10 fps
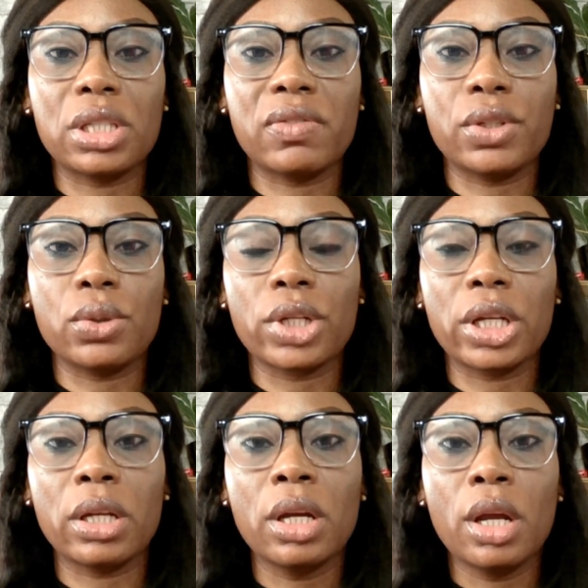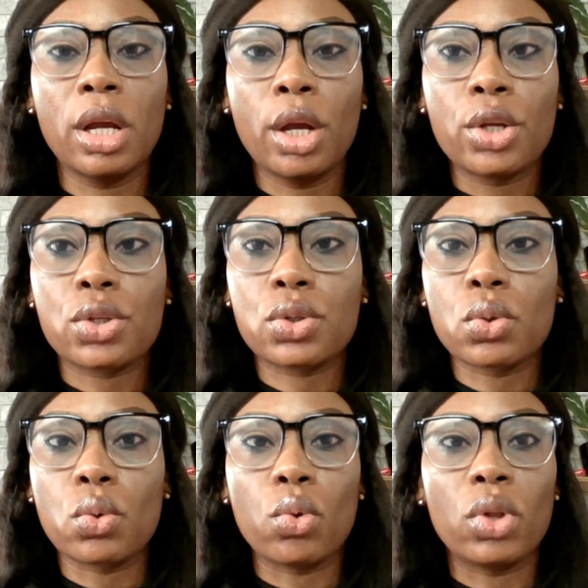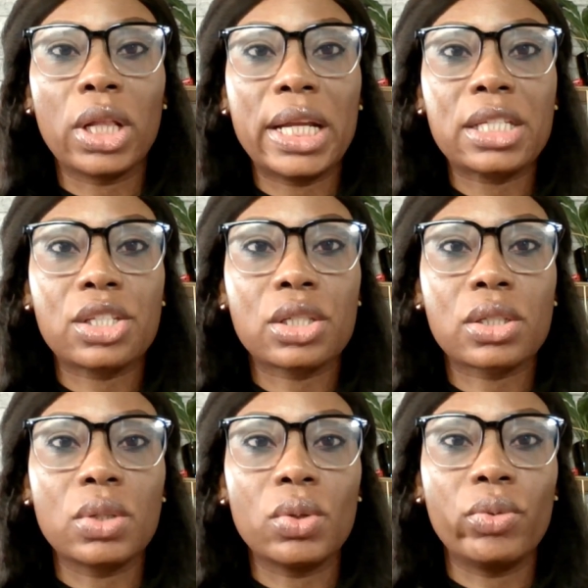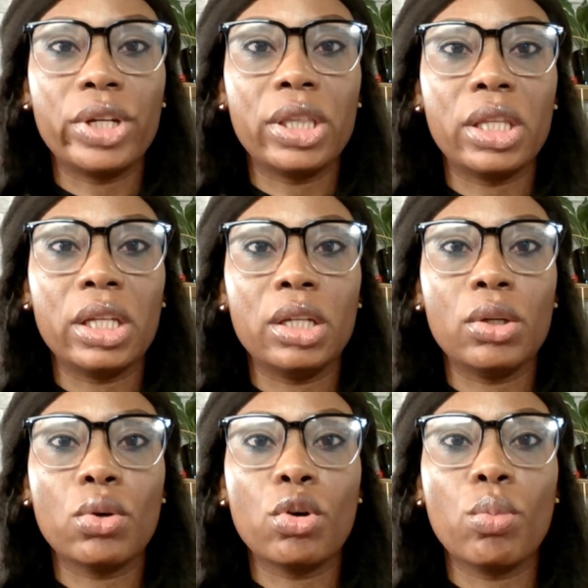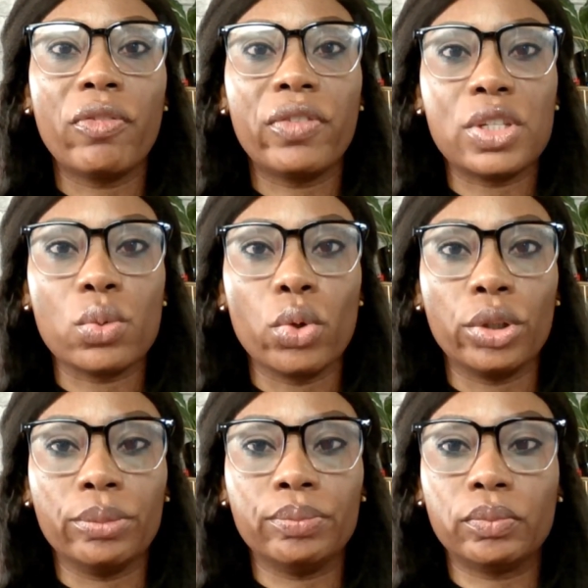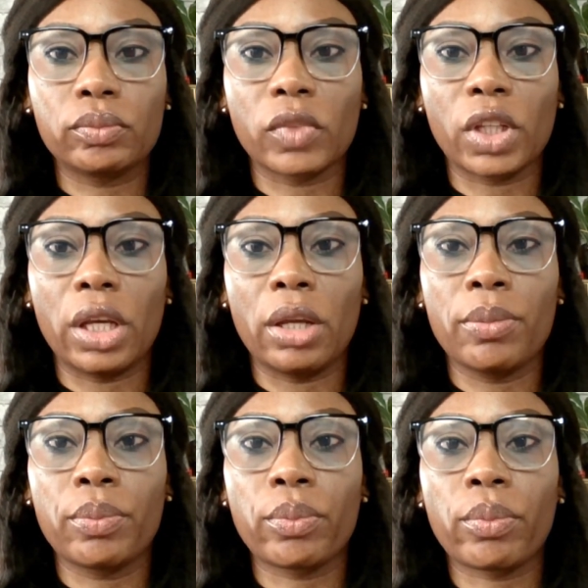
this video. Okay, so let's read the Home Office one. Okay,